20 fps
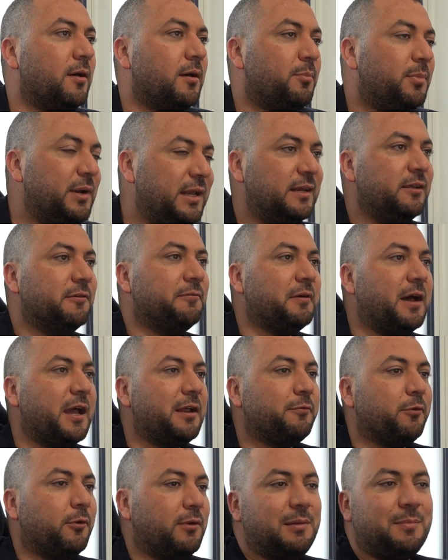
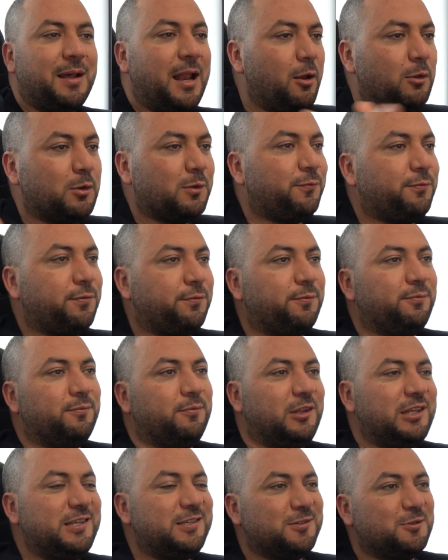predefine for them. A lot of
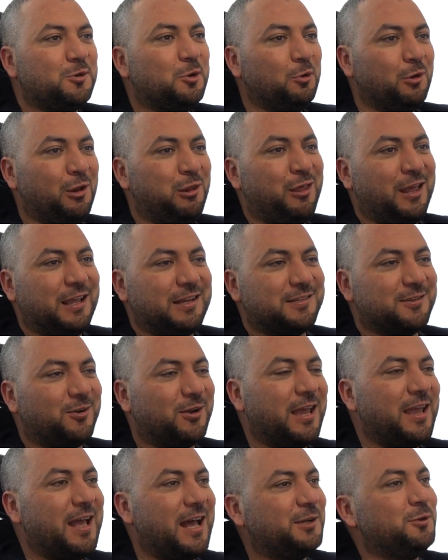these cool things.
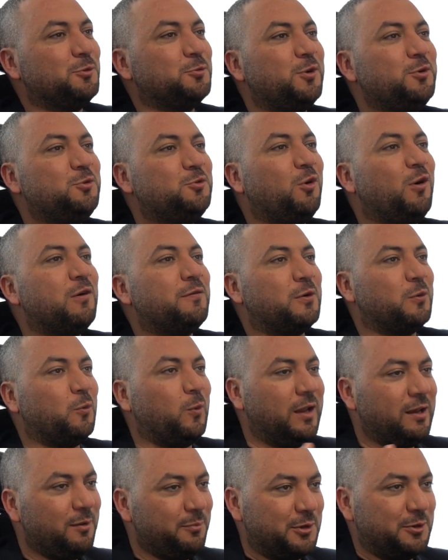Okay, I don't want to
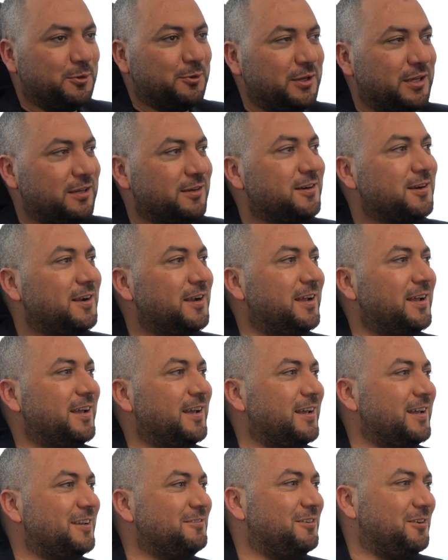overwhelm you here.
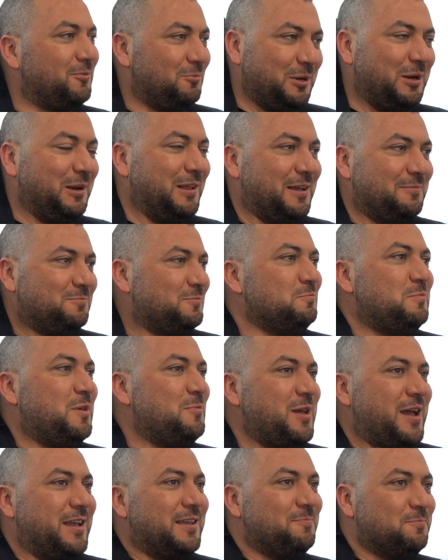Really,
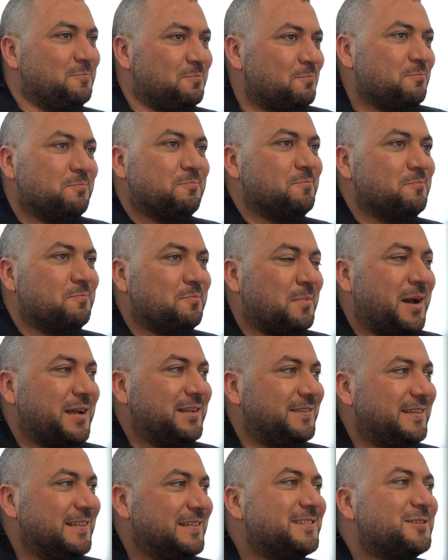maybe I
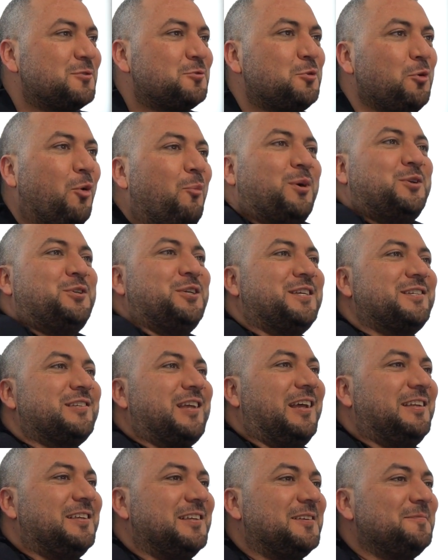might get too much
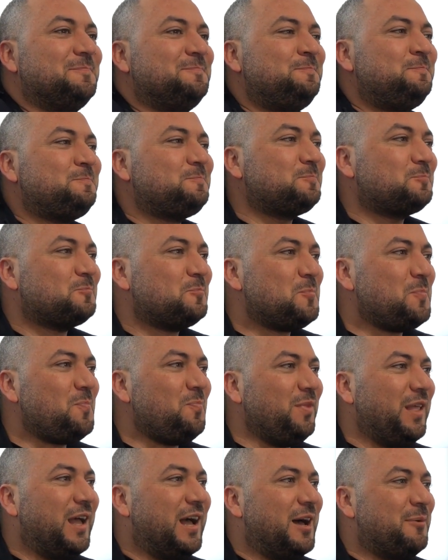excited
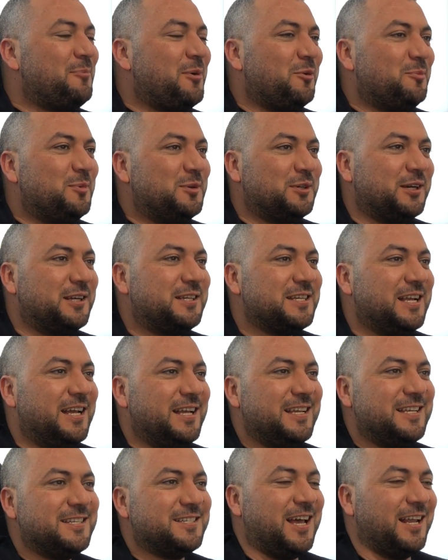about Bitrix.
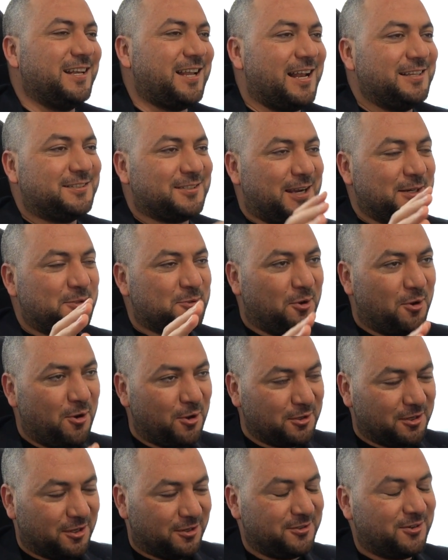So I'll try to
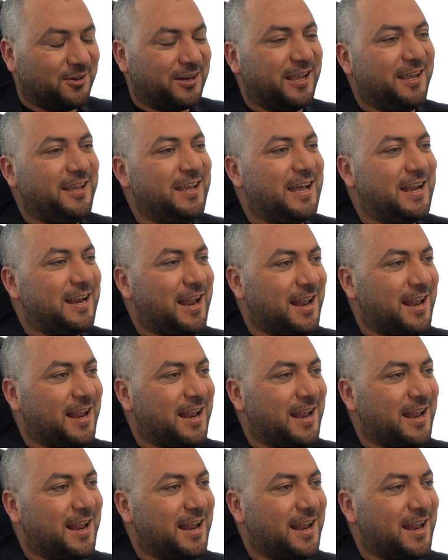hold on, okay, and